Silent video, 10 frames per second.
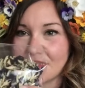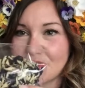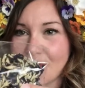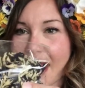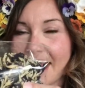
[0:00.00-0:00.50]

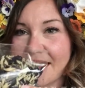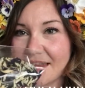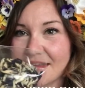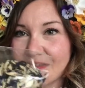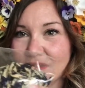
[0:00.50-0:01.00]

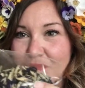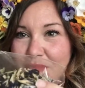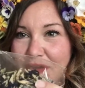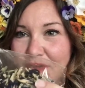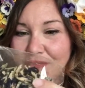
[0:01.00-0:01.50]
dried
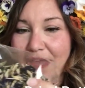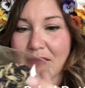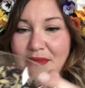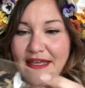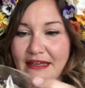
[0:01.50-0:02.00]
butterfly
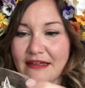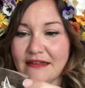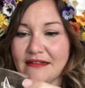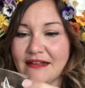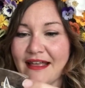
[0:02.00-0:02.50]
pea.
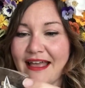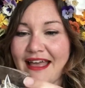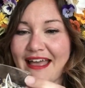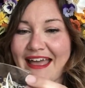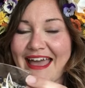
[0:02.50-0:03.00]

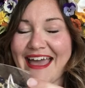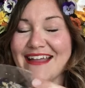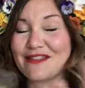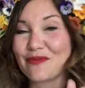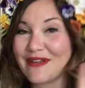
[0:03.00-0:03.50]

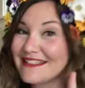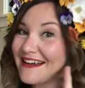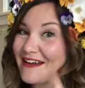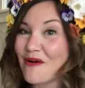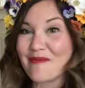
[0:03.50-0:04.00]
And the reason
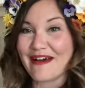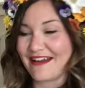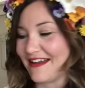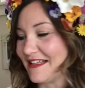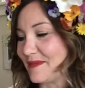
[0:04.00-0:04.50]
I know about
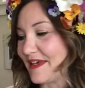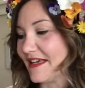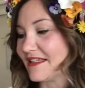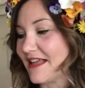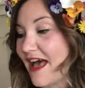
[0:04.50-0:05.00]
it is
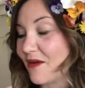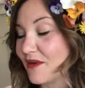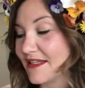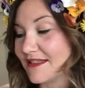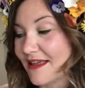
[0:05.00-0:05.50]
because I
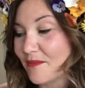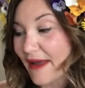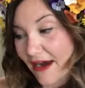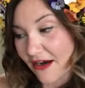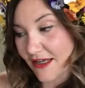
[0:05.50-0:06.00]
was in
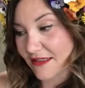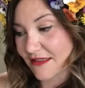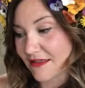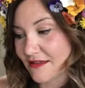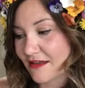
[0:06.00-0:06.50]

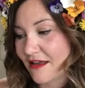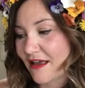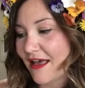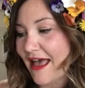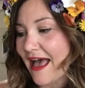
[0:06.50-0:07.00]
Paris
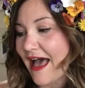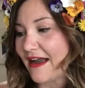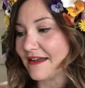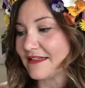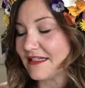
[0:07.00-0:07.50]
at
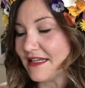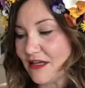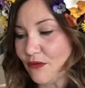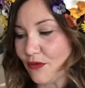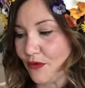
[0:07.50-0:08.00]
a
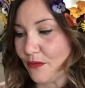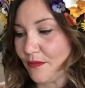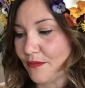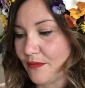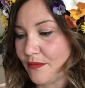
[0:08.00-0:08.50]
tea
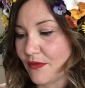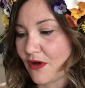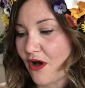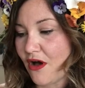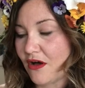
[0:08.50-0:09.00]
room
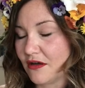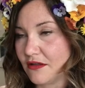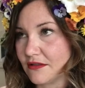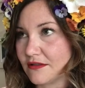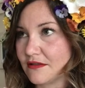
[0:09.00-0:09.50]

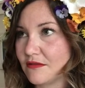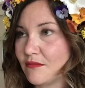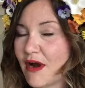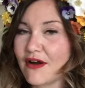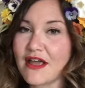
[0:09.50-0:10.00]
called
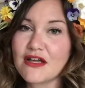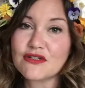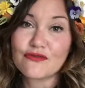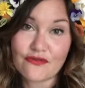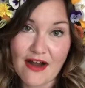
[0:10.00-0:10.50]

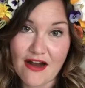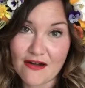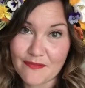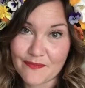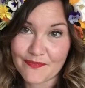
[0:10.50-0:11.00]
Mariage Frère,
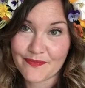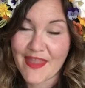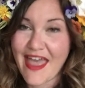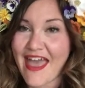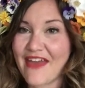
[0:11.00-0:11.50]

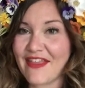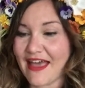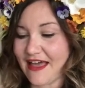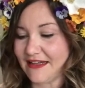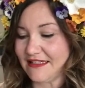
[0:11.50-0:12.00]
and they
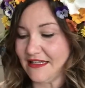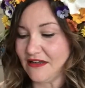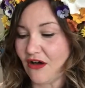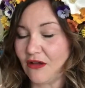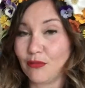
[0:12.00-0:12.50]
had a tea
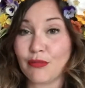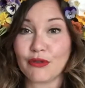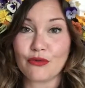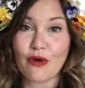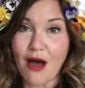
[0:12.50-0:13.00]
called
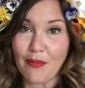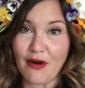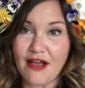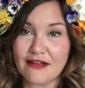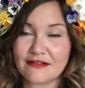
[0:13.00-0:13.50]
Blue
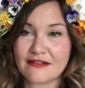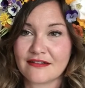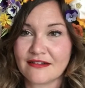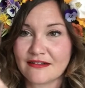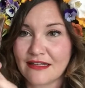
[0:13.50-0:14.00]
Opera
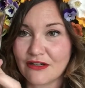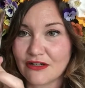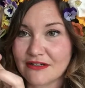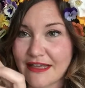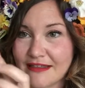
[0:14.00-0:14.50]
that
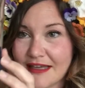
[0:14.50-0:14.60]
looked like